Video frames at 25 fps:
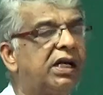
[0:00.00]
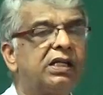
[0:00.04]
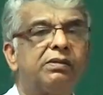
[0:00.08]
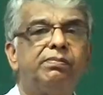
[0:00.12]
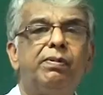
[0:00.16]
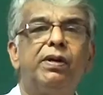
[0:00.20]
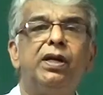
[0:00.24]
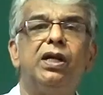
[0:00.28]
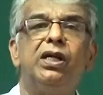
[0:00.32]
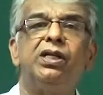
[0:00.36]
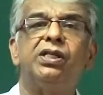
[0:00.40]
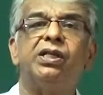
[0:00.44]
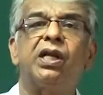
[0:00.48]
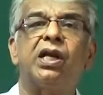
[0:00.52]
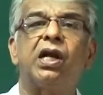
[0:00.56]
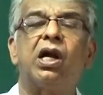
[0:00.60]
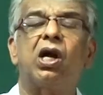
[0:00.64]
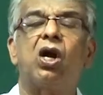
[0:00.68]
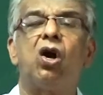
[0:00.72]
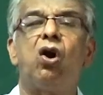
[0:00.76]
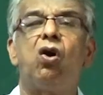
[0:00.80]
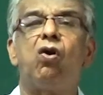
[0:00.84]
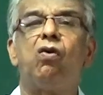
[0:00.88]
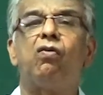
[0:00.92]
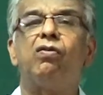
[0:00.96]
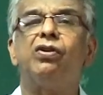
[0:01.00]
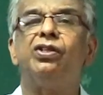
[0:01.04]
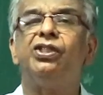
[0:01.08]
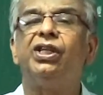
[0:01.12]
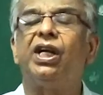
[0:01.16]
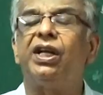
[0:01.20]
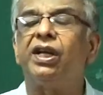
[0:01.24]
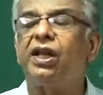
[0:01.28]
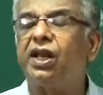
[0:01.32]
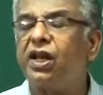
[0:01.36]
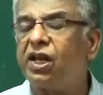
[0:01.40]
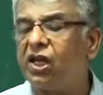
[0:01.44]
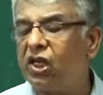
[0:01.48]
expenditure account
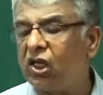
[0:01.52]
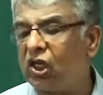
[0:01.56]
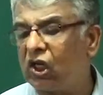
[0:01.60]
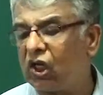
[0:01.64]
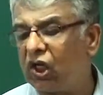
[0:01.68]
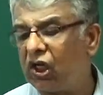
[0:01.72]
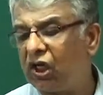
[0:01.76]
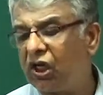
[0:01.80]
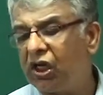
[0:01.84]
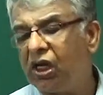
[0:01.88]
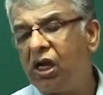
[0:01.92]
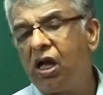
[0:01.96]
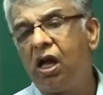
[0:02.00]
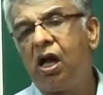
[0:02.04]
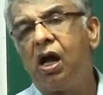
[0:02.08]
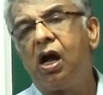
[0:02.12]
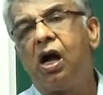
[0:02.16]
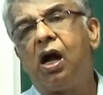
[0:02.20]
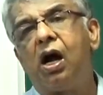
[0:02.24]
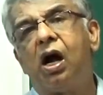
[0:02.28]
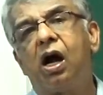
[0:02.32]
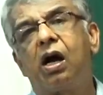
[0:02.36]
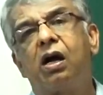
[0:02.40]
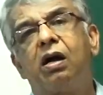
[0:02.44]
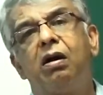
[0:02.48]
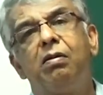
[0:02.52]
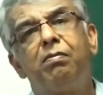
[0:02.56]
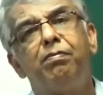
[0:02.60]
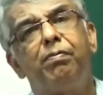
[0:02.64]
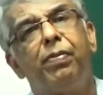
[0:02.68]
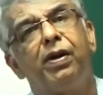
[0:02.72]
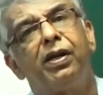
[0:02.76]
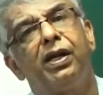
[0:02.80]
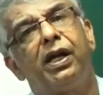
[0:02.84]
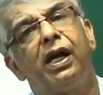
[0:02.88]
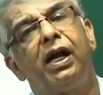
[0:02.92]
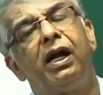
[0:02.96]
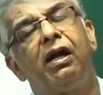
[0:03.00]
generally
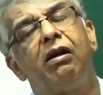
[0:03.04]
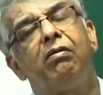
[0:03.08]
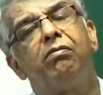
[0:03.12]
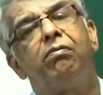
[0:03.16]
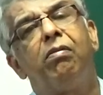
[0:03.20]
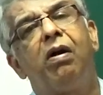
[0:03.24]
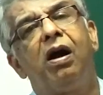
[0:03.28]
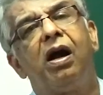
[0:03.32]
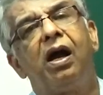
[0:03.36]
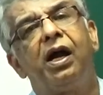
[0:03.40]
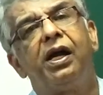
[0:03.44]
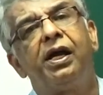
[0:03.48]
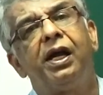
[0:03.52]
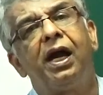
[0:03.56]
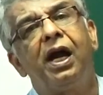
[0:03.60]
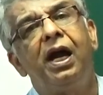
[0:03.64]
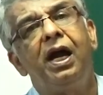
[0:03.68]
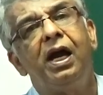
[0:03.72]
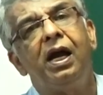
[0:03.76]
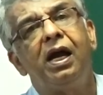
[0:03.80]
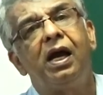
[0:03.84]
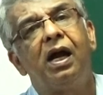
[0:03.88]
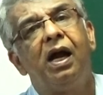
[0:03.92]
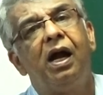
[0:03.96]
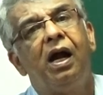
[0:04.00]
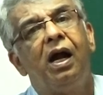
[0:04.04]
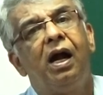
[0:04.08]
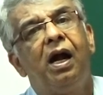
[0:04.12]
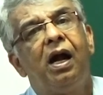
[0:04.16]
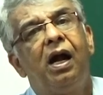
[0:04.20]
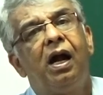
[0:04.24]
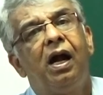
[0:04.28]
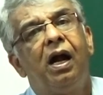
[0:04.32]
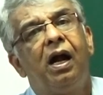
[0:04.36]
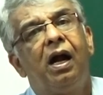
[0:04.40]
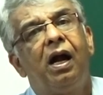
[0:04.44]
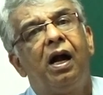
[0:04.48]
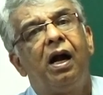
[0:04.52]
accompanied by a
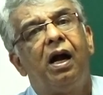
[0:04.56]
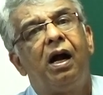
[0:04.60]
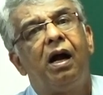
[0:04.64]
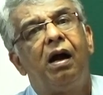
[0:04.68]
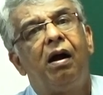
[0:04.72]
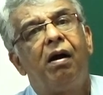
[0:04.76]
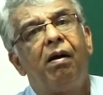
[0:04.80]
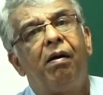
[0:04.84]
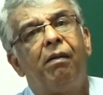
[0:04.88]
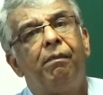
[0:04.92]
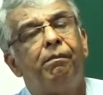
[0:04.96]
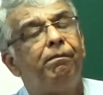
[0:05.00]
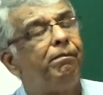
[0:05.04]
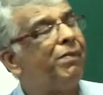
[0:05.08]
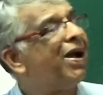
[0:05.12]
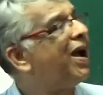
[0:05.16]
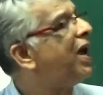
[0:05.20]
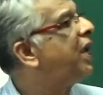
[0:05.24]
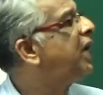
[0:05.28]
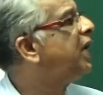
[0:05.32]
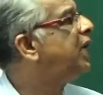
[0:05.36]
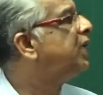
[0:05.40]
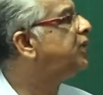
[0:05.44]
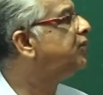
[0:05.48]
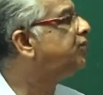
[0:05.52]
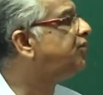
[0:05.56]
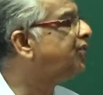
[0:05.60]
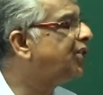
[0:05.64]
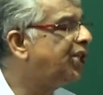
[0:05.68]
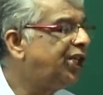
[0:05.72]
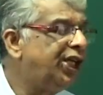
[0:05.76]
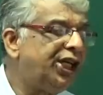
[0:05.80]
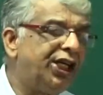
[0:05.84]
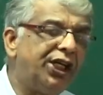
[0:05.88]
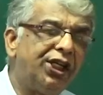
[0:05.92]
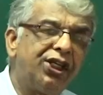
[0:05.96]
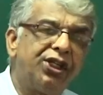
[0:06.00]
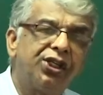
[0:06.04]
balance
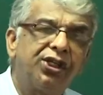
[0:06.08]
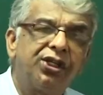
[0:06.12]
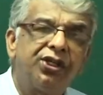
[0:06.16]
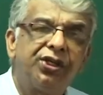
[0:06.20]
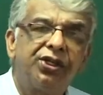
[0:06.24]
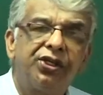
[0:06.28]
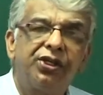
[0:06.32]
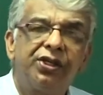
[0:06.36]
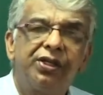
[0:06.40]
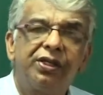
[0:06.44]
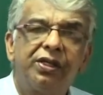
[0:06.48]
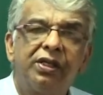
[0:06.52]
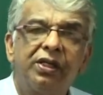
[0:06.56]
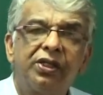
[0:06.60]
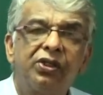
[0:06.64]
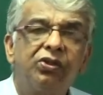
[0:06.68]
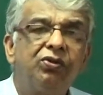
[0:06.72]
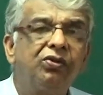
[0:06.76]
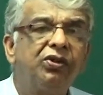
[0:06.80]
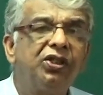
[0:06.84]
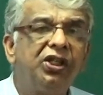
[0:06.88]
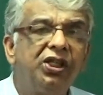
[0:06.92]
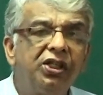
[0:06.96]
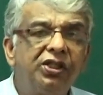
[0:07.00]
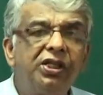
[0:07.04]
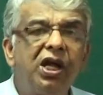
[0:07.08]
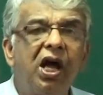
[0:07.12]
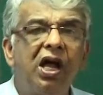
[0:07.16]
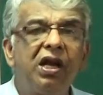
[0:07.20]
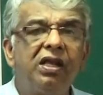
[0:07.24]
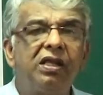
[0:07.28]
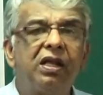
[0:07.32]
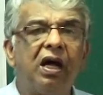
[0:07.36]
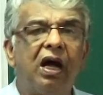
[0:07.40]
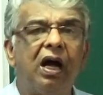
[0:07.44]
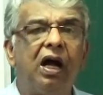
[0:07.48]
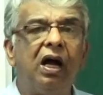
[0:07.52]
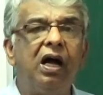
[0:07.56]
sheet. So these
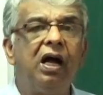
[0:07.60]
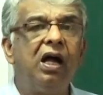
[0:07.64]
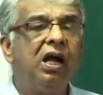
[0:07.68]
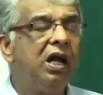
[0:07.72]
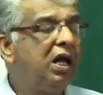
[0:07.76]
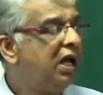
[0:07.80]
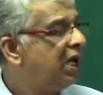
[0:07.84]
are